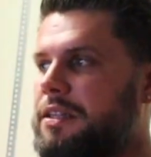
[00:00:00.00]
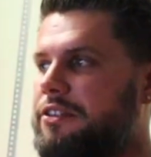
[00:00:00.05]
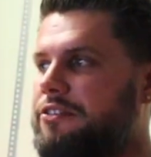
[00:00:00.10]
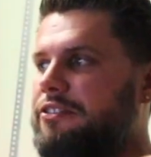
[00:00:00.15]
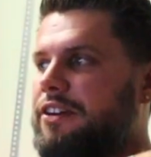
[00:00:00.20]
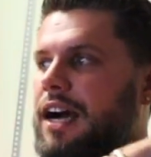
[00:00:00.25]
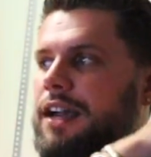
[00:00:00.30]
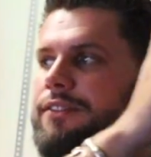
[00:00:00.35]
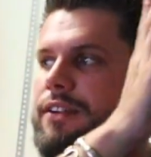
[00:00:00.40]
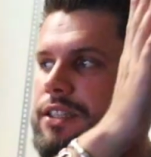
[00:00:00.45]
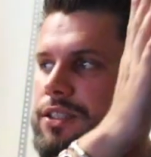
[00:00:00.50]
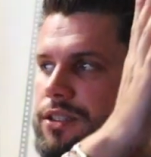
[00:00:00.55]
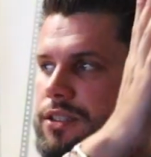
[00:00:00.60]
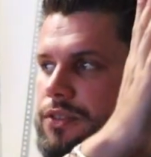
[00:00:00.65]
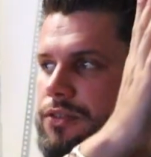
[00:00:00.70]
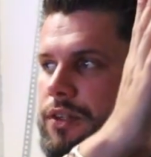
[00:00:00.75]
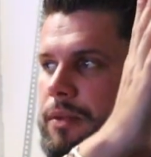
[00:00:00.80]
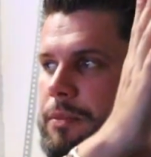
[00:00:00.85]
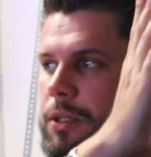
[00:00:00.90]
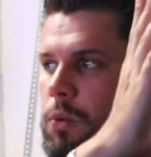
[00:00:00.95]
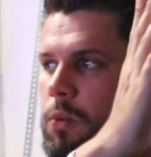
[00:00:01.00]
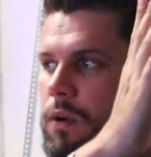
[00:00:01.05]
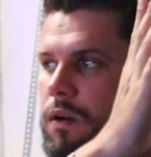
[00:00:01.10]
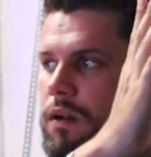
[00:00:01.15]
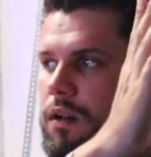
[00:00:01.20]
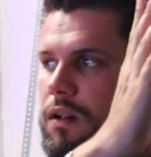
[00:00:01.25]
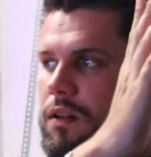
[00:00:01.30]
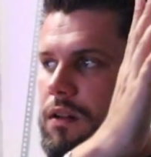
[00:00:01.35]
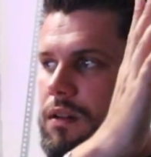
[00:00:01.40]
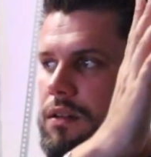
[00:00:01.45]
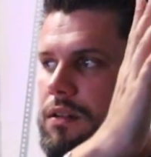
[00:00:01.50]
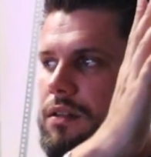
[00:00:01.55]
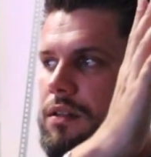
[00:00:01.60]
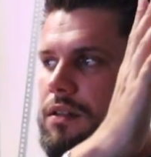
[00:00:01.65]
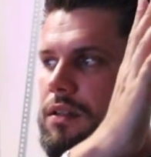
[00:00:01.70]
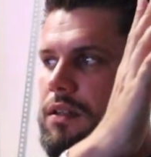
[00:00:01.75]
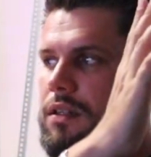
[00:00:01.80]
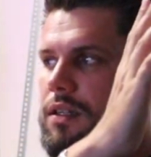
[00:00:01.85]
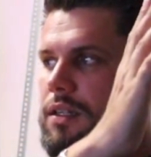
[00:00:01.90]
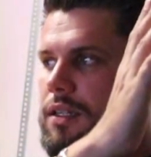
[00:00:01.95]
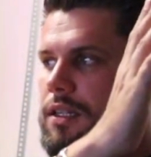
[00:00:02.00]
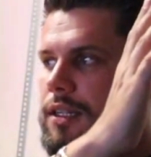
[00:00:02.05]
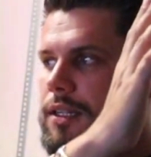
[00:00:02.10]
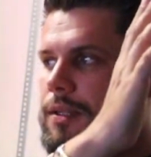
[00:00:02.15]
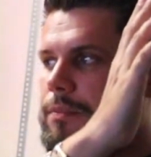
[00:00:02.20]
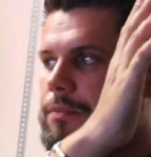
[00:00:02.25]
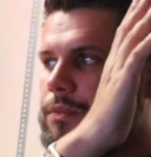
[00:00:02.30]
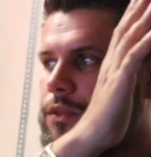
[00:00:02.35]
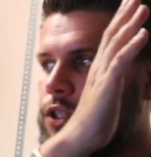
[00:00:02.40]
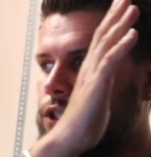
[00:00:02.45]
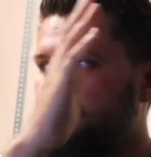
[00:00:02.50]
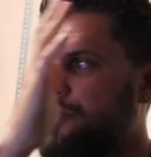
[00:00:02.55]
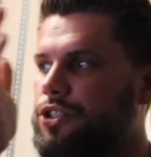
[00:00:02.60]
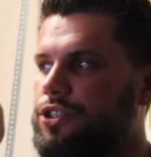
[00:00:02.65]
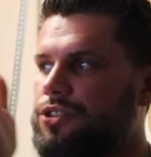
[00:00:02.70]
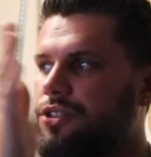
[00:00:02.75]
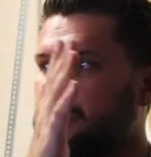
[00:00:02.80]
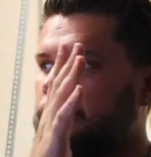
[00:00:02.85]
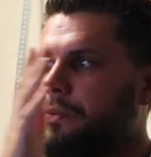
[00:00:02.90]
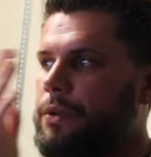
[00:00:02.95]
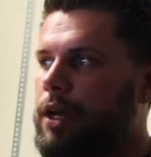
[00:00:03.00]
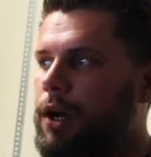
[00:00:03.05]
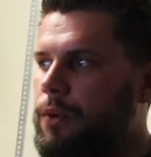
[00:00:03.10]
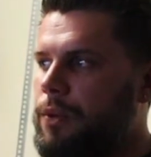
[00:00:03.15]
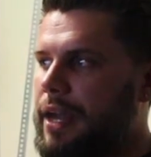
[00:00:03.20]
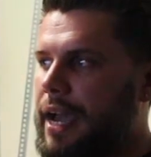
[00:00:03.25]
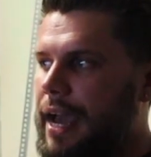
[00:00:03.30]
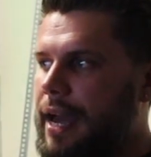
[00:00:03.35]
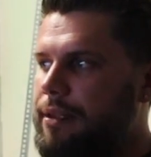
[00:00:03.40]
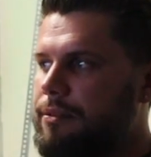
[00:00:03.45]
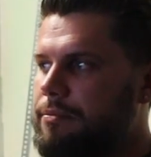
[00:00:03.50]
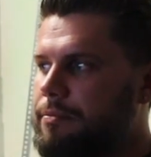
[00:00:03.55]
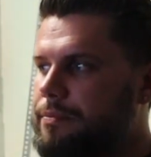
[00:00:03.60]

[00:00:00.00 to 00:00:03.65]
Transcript: be 5 inches from the wall. You just don't know that.